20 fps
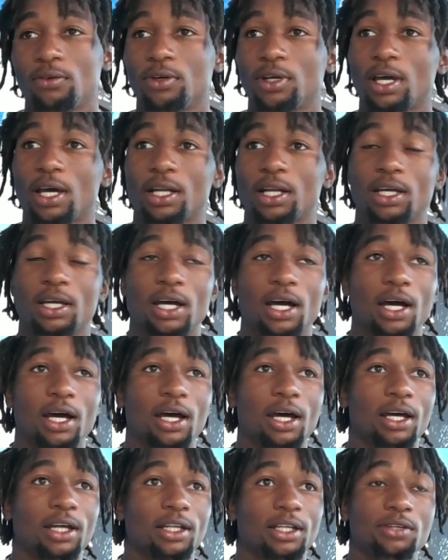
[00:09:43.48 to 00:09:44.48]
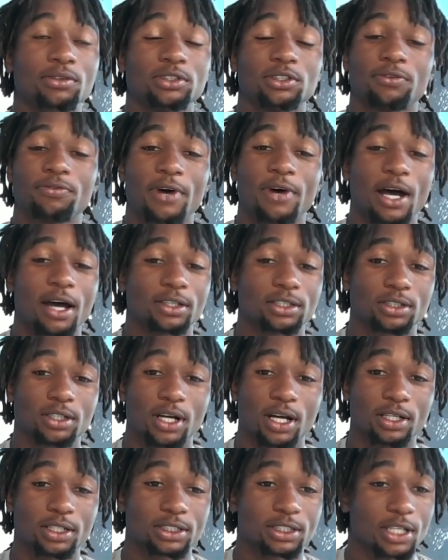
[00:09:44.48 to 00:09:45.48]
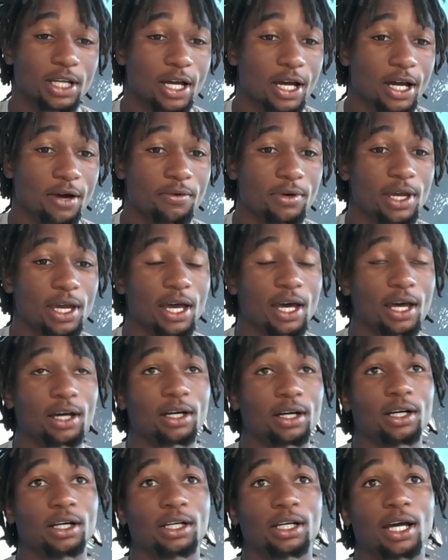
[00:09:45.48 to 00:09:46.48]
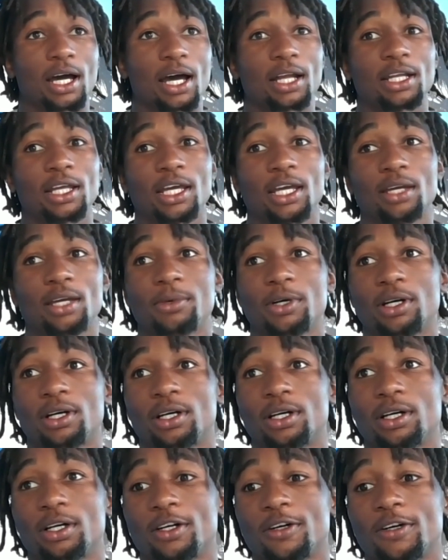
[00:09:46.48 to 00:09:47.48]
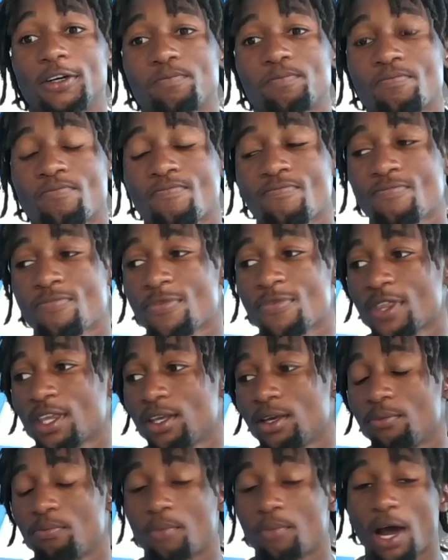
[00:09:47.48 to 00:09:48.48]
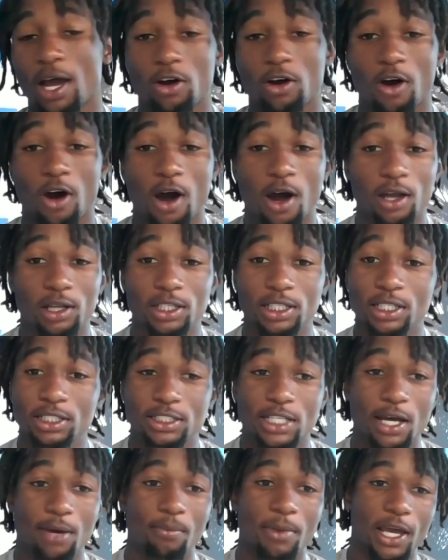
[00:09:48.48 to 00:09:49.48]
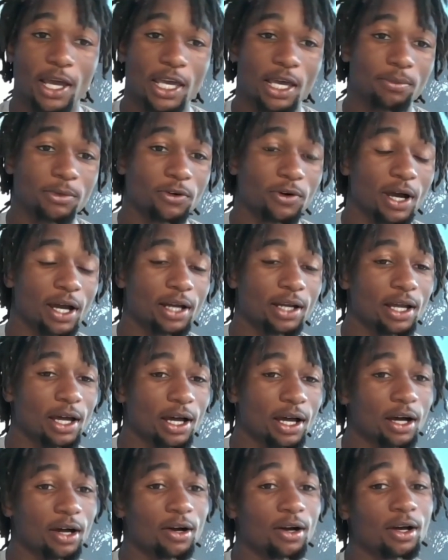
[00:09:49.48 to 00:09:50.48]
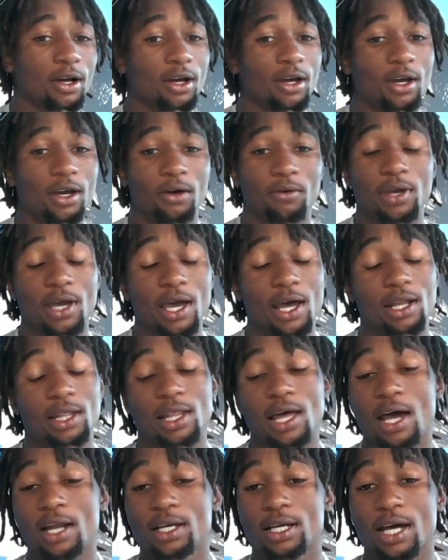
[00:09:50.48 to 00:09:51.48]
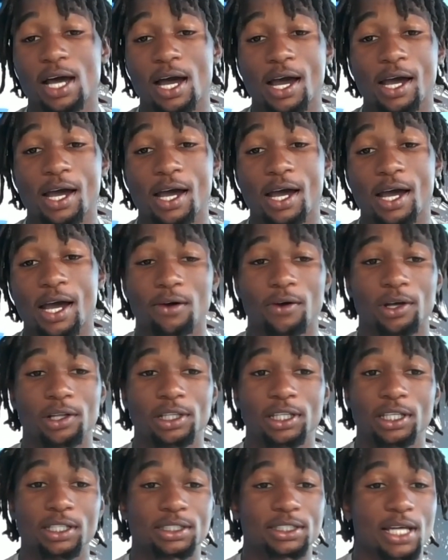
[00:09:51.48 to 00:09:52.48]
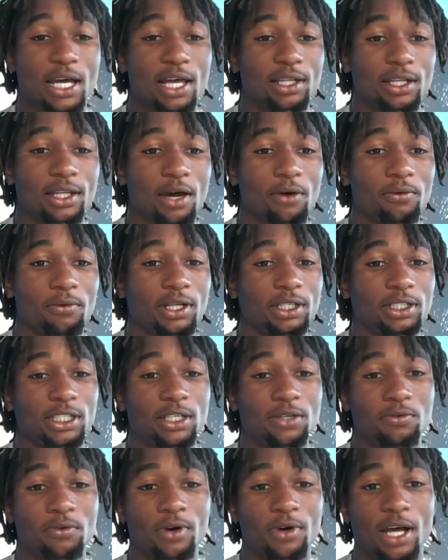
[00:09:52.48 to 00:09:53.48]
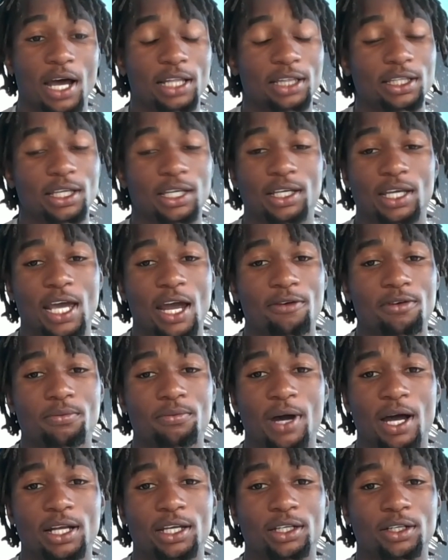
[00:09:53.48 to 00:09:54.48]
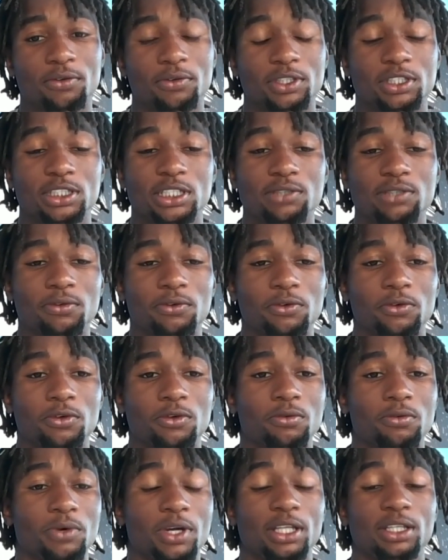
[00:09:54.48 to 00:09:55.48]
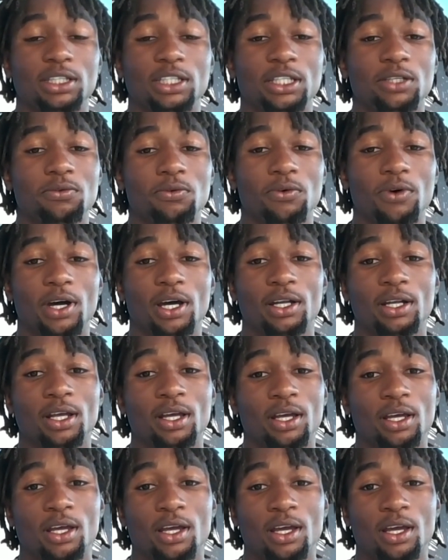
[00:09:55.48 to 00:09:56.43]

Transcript: We had a guy. He was a five star at the time. We had a guy named uh, Michael Harley. He's at Miami right now. We had a lot of guys that were elite talent that went D1. I think everybody in the receiver room went D1